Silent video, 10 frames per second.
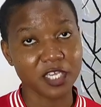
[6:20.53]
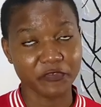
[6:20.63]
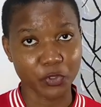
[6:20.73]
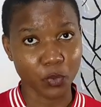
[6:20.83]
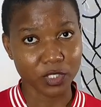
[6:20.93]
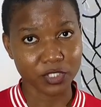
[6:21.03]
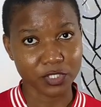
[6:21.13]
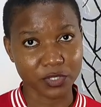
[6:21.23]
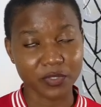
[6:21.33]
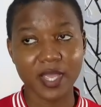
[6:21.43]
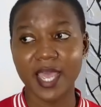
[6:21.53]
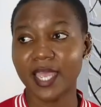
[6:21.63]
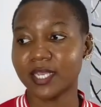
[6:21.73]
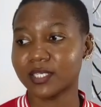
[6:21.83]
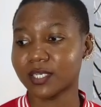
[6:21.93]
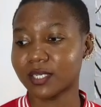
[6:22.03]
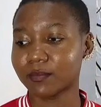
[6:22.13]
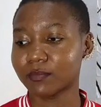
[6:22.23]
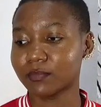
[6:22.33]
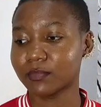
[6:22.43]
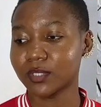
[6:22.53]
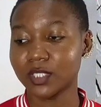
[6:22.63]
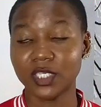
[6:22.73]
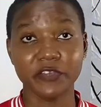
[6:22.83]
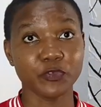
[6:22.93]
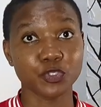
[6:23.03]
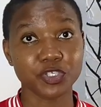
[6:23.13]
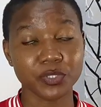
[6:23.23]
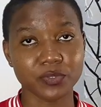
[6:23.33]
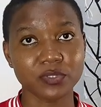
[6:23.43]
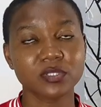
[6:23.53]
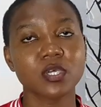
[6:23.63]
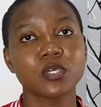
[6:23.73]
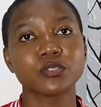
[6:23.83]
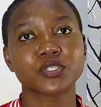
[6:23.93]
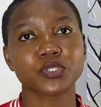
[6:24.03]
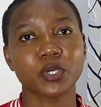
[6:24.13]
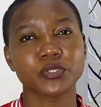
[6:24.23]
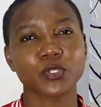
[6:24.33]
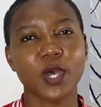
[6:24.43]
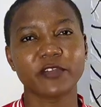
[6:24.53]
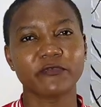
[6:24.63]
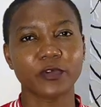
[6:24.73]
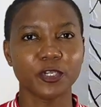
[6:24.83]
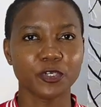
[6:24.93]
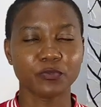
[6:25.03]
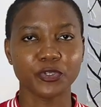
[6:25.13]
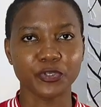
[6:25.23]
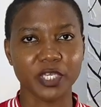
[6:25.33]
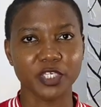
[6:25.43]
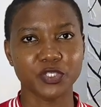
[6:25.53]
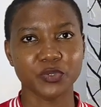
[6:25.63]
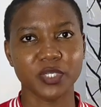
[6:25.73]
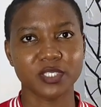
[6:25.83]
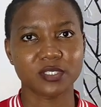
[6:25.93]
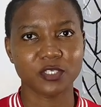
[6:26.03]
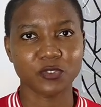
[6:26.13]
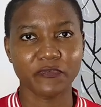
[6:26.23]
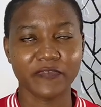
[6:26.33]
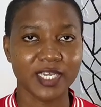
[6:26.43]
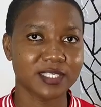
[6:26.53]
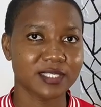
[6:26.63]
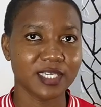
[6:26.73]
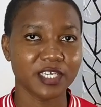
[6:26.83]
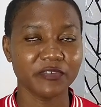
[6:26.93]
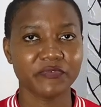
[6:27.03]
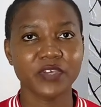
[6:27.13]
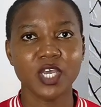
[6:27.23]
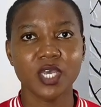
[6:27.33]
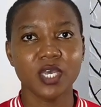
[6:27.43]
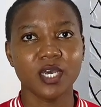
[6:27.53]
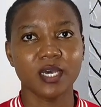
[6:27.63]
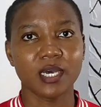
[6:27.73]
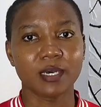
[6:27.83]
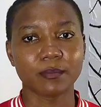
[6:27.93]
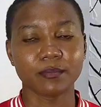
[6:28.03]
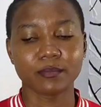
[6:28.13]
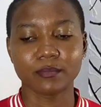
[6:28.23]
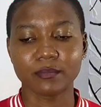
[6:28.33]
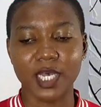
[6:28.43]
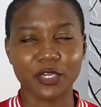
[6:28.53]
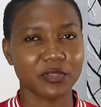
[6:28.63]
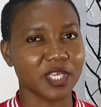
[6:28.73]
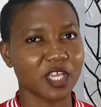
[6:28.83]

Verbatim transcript: if you want to and um, if you choose to also add volume you can do a subtle flared sleeve um, I don't